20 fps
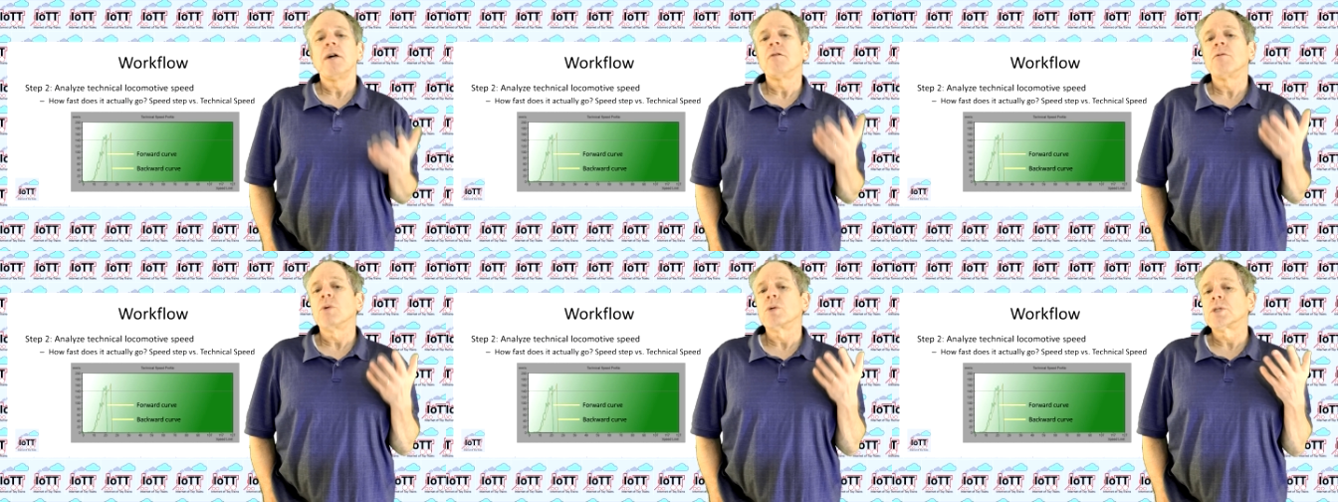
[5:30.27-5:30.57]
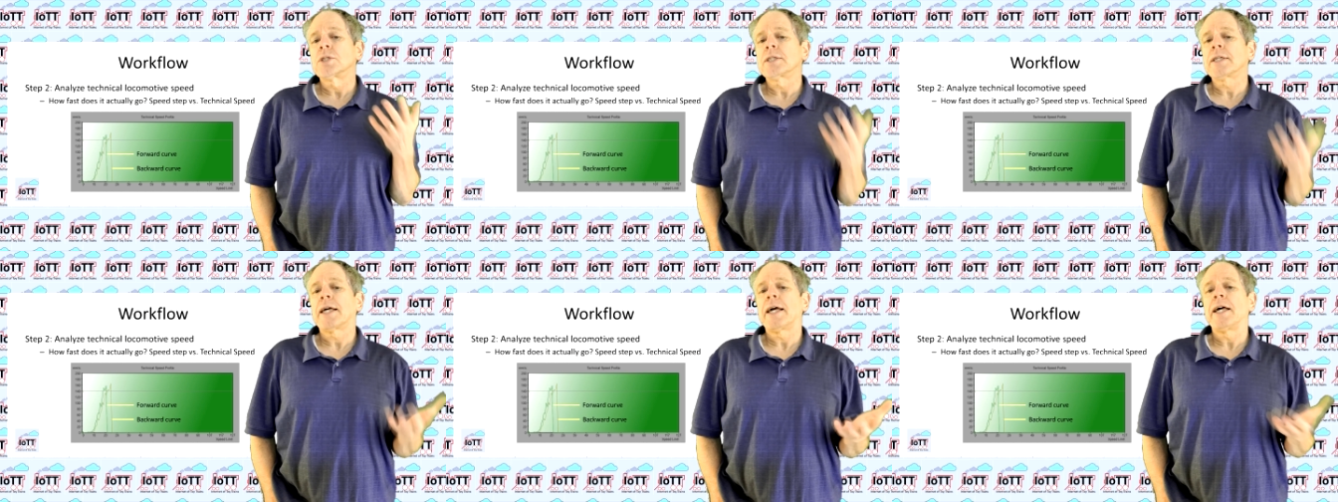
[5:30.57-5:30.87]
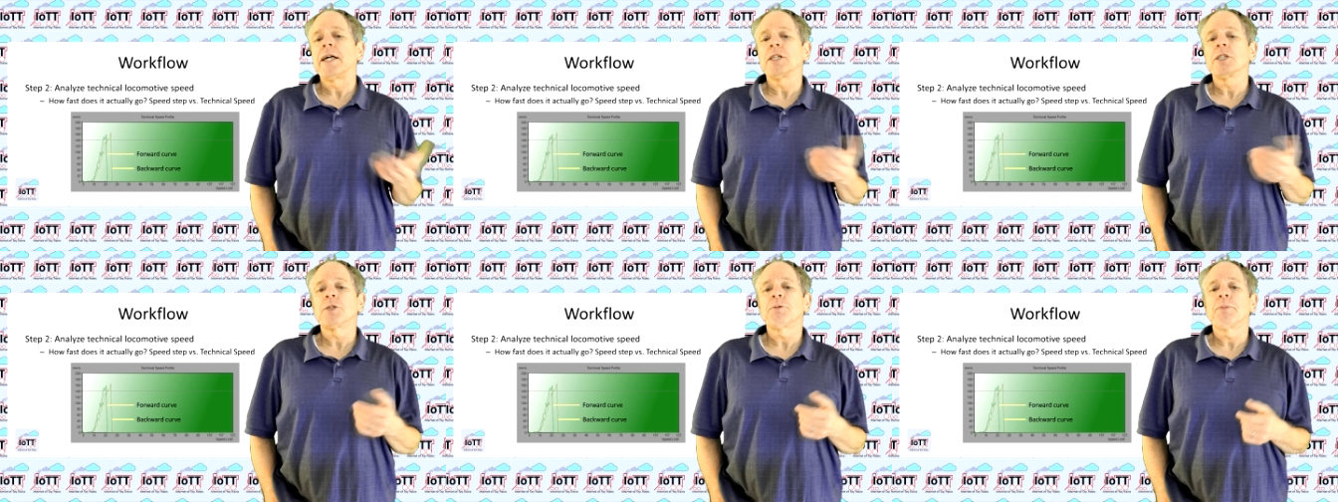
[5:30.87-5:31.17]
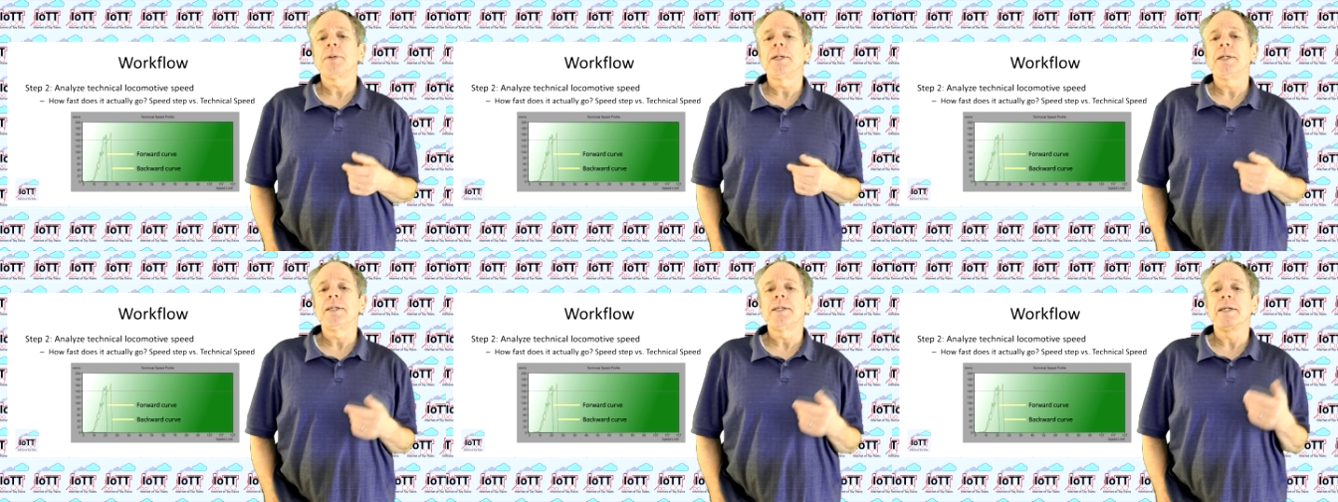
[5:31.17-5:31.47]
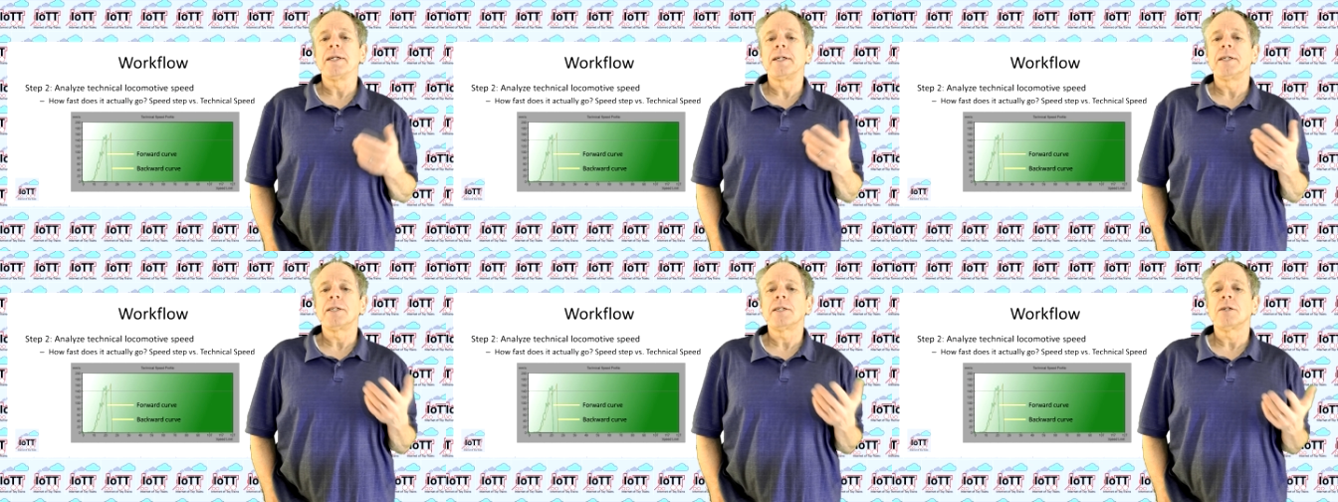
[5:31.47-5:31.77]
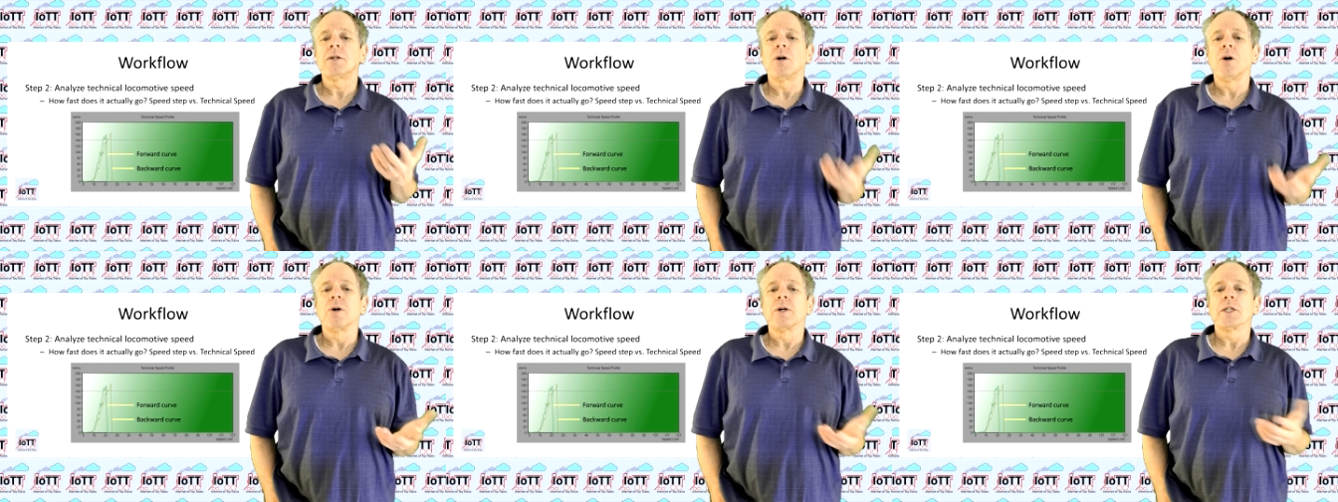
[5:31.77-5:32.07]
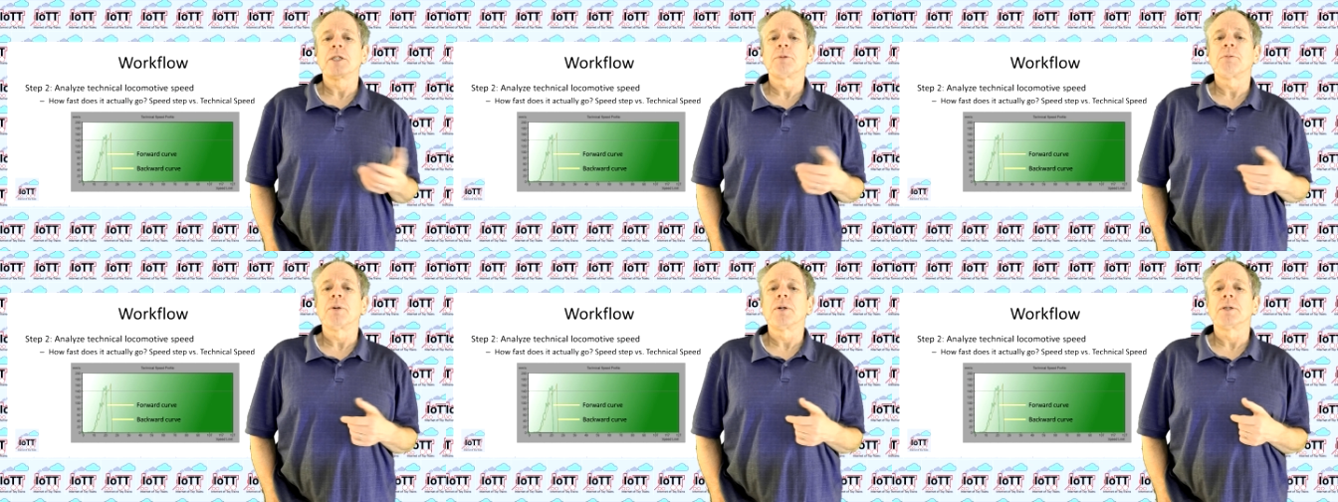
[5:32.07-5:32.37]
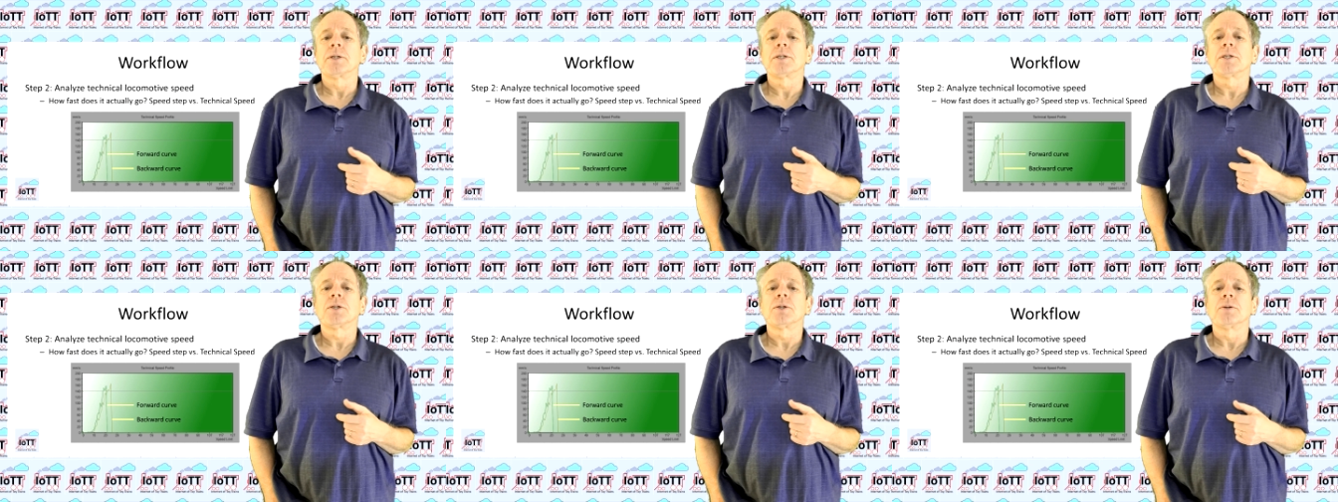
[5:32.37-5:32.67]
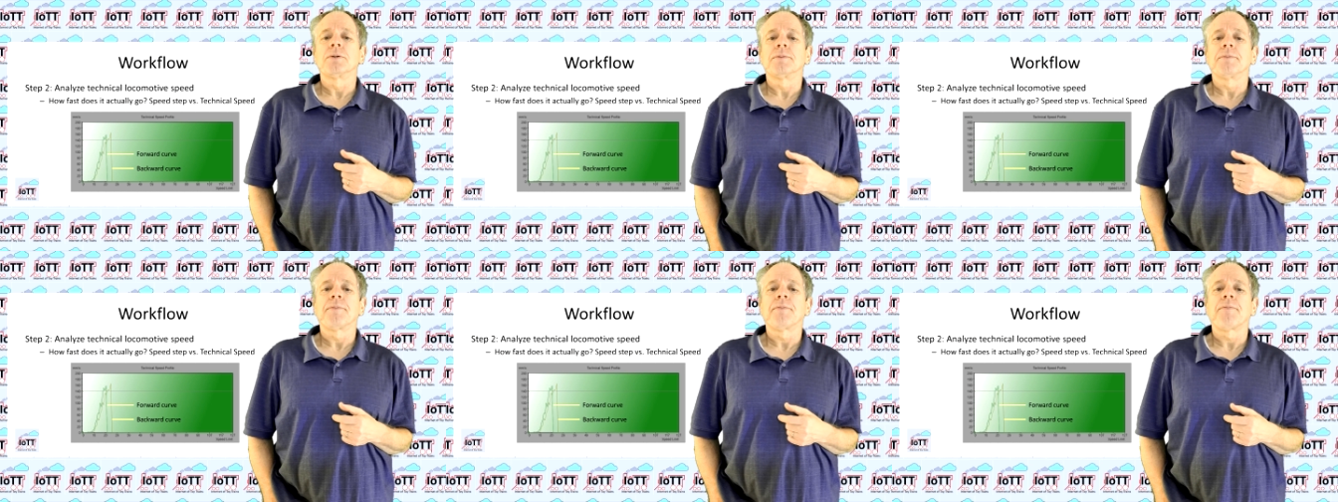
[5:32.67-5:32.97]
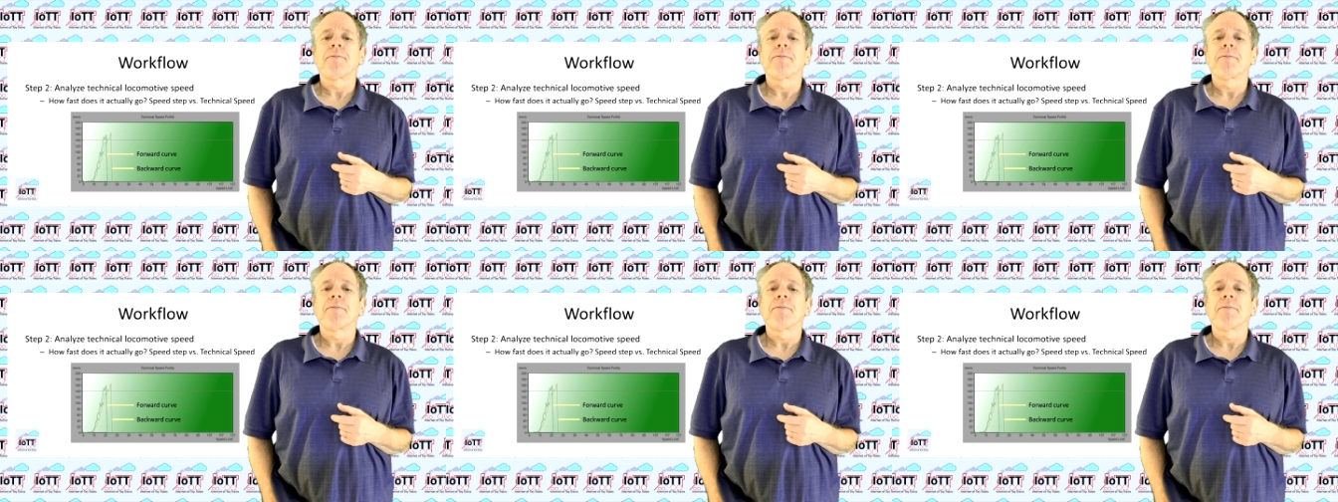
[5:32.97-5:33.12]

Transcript: what scale speed it corresponds to.